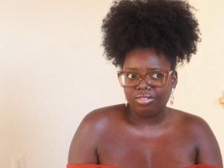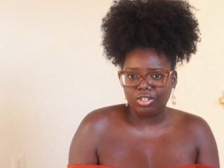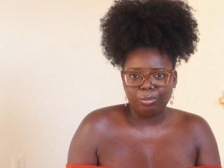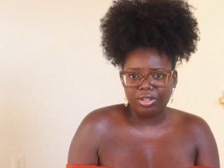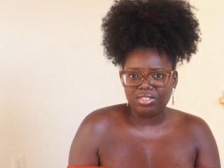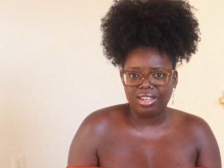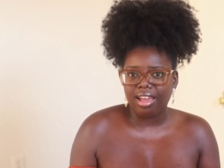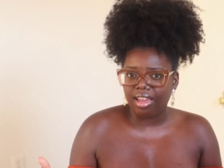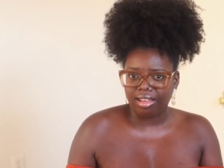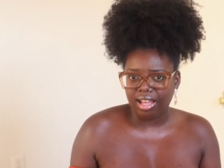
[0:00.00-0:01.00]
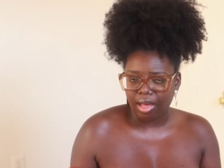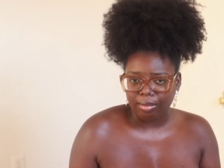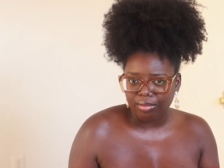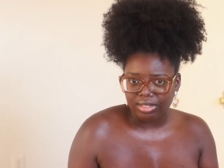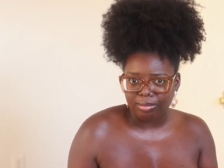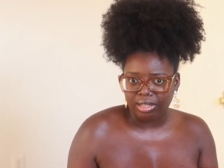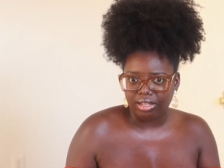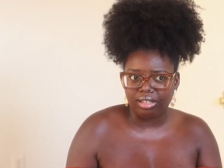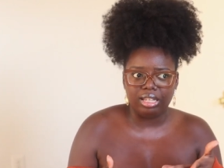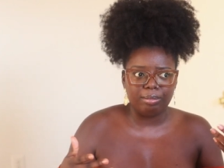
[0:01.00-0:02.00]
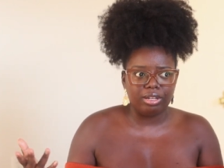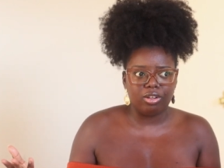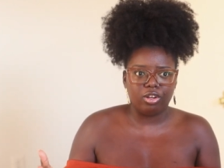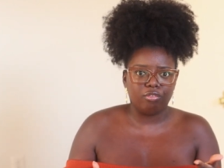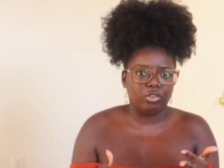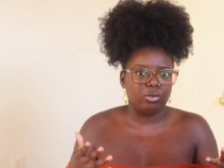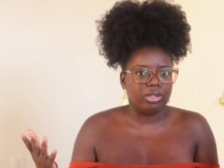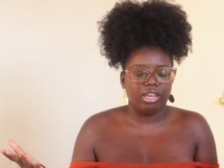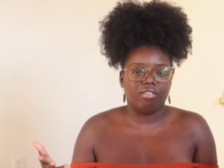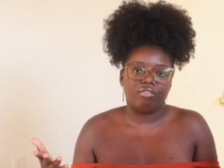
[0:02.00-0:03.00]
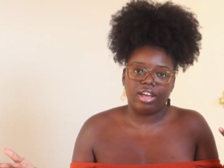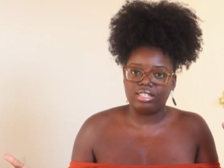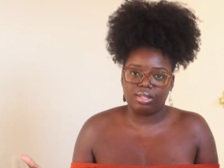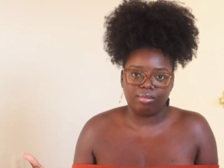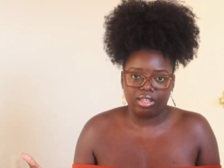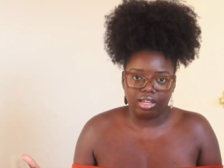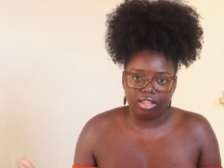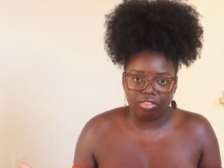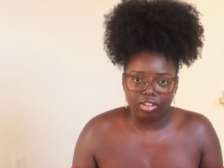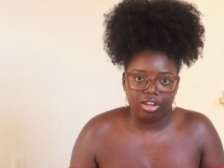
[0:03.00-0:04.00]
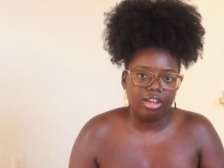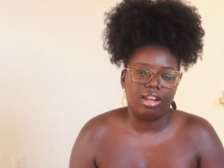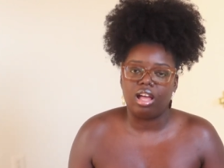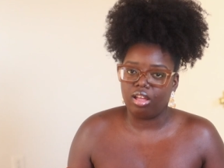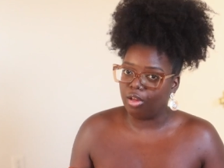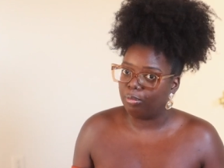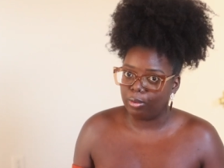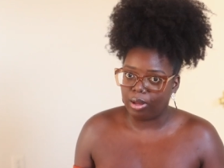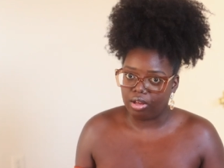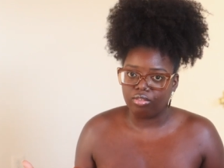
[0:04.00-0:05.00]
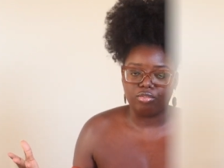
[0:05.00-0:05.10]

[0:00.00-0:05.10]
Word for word: don't be shy, comment to me and let me know if you can't find something in there and I'll help you out.